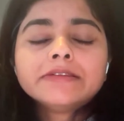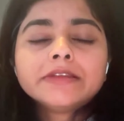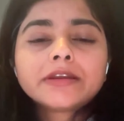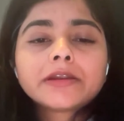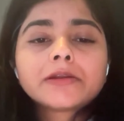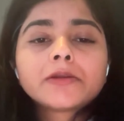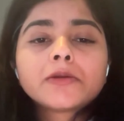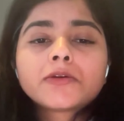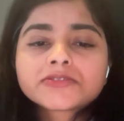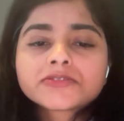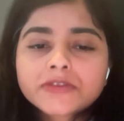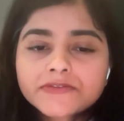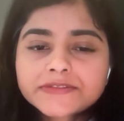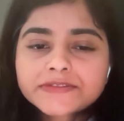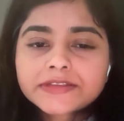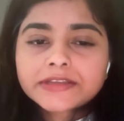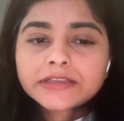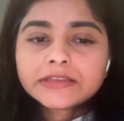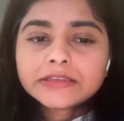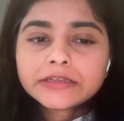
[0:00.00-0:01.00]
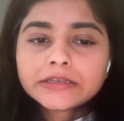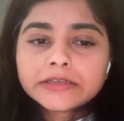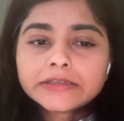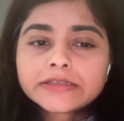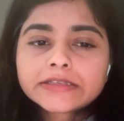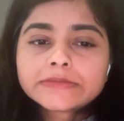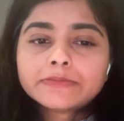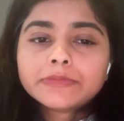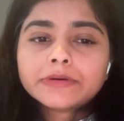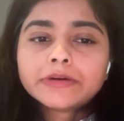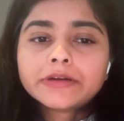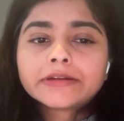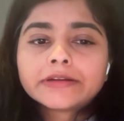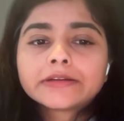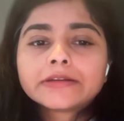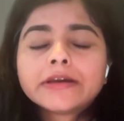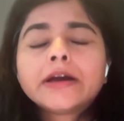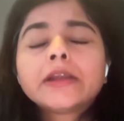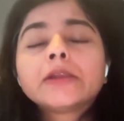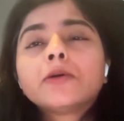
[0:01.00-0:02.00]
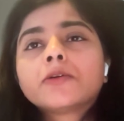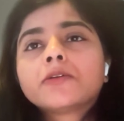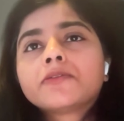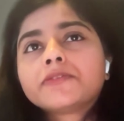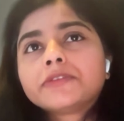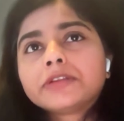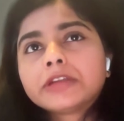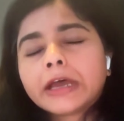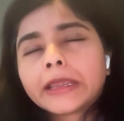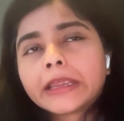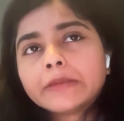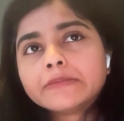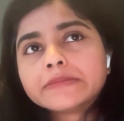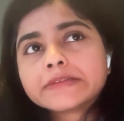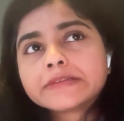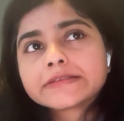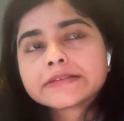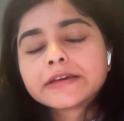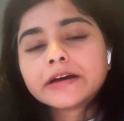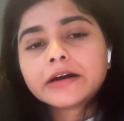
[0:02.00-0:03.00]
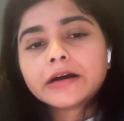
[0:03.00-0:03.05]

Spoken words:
There are lots of signals, but a lot of times